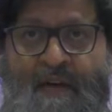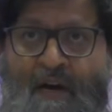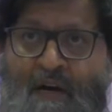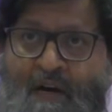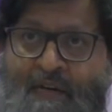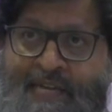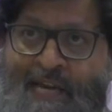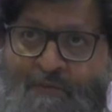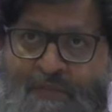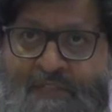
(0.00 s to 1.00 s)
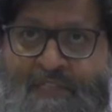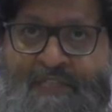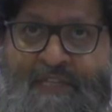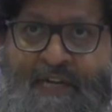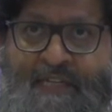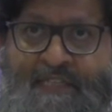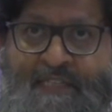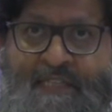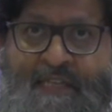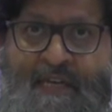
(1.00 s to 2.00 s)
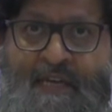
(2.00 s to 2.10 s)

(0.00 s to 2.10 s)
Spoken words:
Our councillors are silent.